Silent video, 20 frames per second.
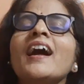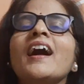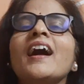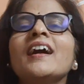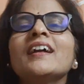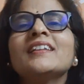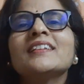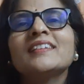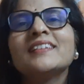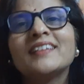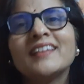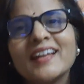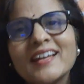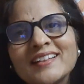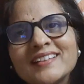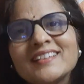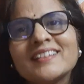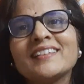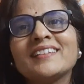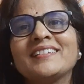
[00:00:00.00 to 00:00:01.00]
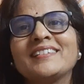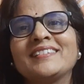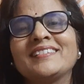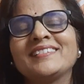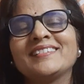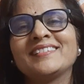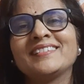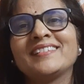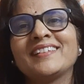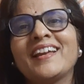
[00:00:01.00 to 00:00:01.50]
and
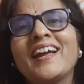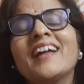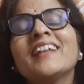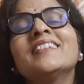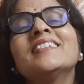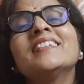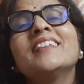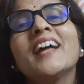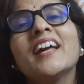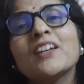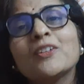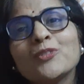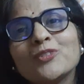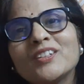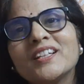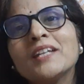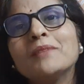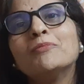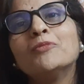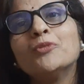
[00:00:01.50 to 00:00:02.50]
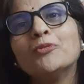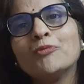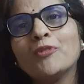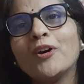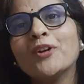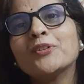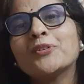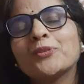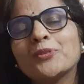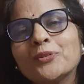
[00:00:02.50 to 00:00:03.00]
then only move
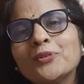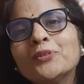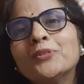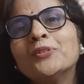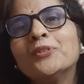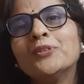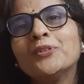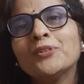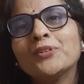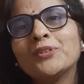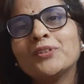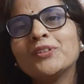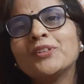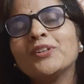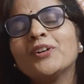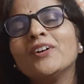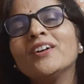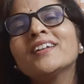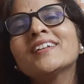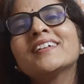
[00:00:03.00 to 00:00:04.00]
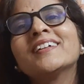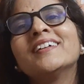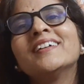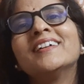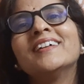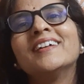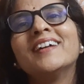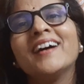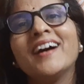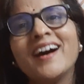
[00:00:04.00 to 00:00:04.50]
on to your
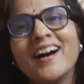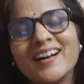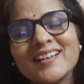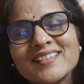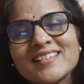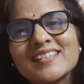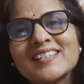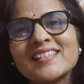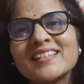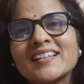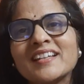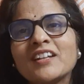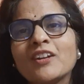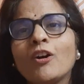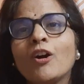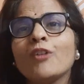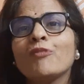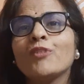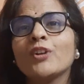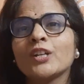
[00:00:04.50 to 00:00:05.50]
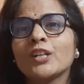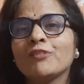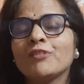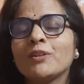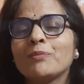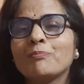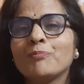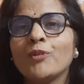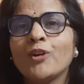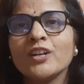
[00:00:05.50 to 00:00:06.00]
answer or
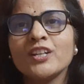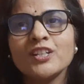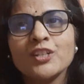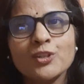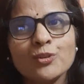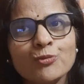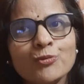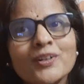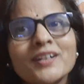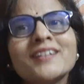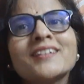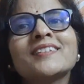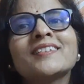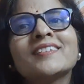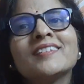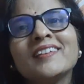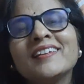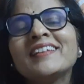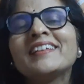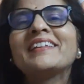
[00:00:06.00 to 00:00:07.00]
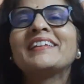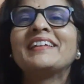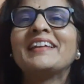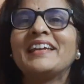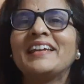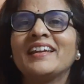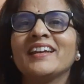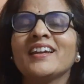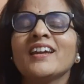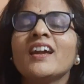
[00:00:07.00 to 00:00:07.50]
whatever point you were
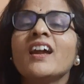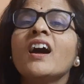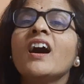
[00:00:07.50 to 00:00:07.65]
thinking.